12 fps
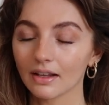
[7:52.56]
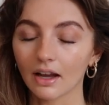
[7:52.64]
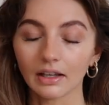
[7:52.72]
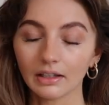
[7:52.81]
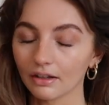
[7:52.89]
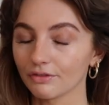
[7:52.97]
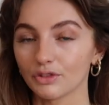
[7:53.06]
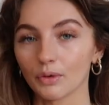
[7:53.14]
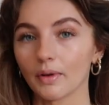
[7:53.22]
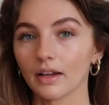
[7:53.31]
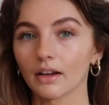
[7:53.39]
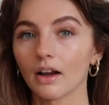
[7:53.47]
I love
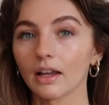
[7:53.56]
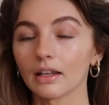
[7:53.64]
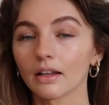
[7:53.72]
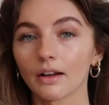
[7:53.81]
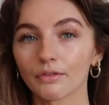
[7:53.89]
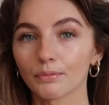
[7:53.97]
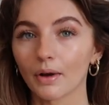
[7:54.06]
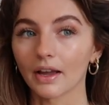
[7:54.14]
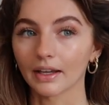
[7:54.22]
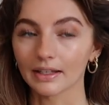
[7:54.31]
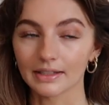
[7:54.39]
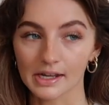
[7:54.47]
doing. I love
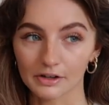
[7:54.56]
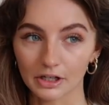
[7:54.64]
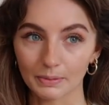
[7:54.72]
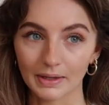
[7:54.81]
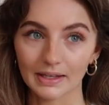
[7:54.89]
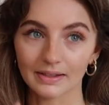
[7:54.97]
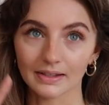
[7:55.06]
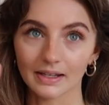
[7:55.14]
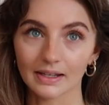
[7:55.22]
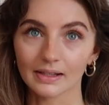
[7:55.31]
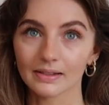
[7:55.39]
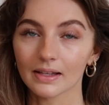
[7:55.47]
buying interior
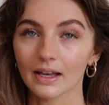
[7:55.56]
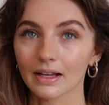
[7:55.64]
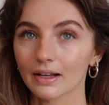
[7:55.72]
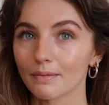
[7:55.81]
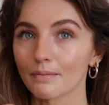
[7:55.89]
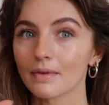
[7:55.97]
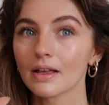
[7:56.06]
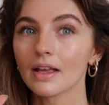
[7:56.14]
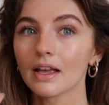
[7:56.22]
pieces, um,